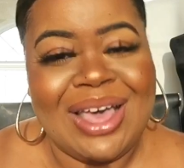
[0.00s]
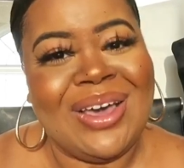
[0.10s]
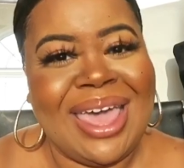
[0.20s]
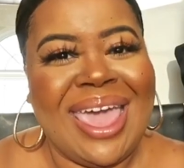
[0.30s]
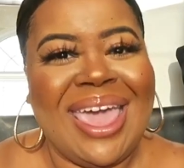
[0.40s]

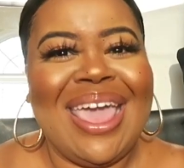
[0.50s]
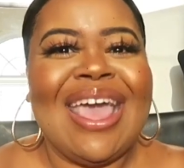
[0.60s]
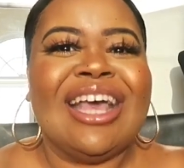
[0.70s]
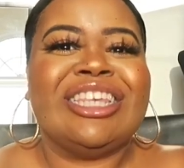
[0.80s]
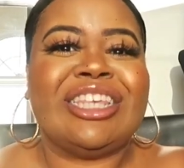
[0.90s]
okay?
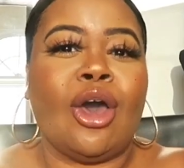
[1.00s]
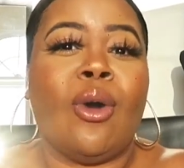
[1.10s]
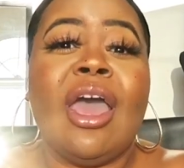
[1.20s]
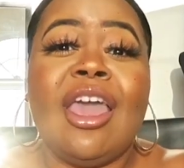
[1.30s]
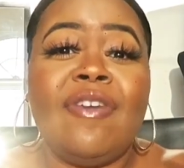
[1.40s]

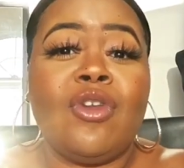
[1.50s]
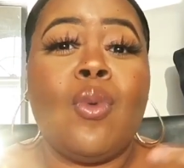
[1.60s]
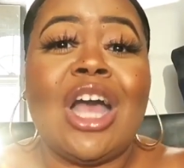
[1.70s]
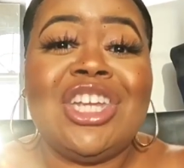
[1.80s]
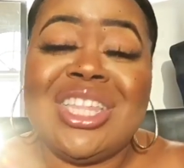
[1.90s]
So if you're
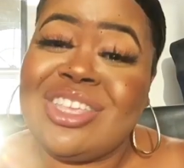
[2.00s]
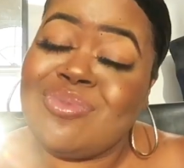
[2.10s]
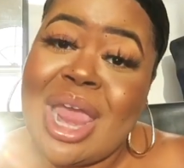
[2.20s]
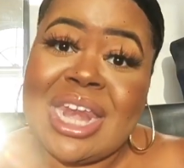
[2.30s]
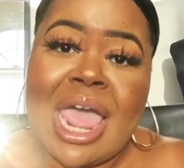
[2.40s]
watching this
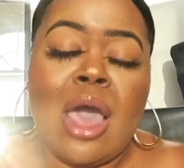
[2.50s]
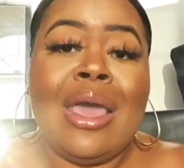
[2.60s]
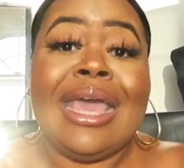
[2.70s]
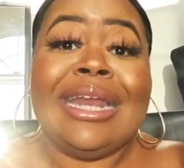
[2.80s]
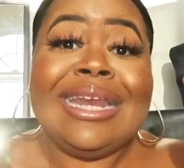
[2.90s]
right
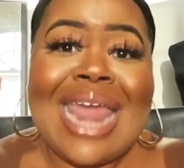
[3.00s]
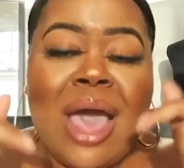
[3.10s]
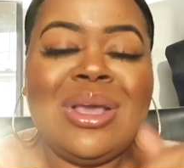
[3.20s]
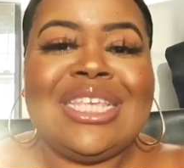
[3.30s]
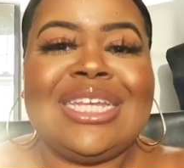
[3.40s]
now,
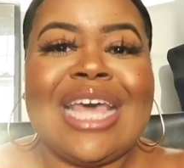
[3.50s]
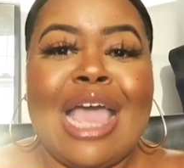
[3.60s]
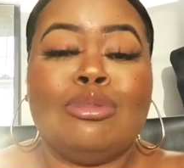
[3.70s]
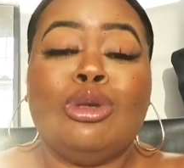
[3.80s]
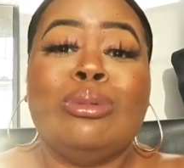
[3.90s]
now is the
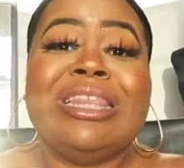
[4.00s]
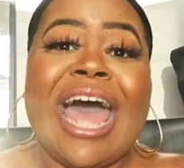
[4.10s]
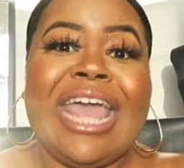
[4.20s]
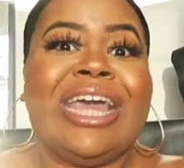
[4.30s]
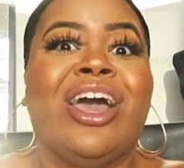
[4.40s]
time to
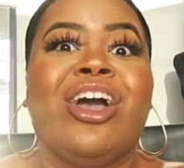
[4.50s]
like,